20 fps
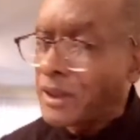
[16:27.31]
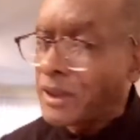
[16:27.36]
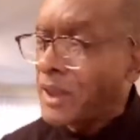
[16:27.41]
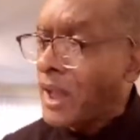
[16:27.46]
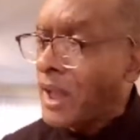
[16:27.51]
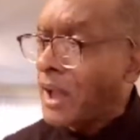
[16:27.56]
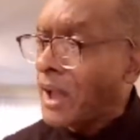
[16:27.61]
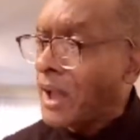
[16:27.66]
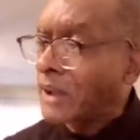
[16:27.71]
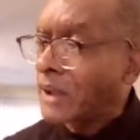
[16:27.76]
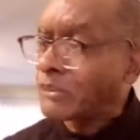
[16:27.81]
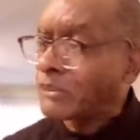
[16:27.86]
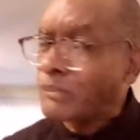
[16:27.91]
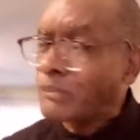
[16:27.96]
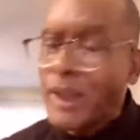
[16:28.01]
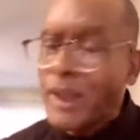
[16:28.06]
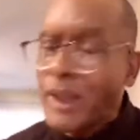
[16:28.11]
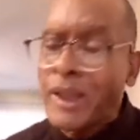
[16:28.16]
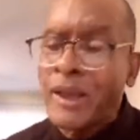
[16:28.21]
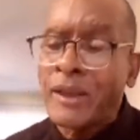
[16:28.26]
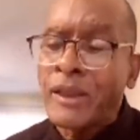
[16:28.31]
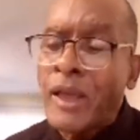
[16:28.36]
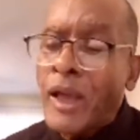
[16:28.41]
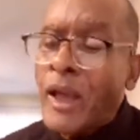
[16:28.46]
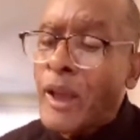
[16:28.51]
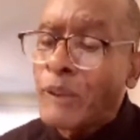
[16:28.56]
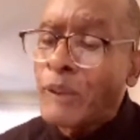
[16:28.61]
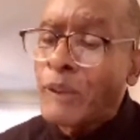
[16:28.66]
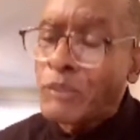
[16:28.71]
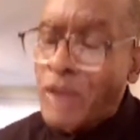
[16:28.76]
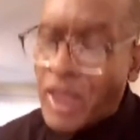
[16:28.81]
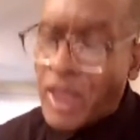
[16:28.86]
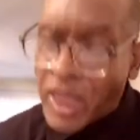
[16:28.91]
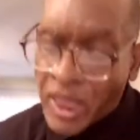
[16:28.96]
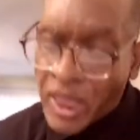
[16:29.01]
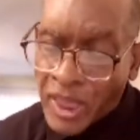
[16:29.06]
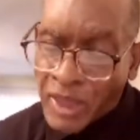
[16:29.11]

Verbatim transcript: "Have you had breakfast?"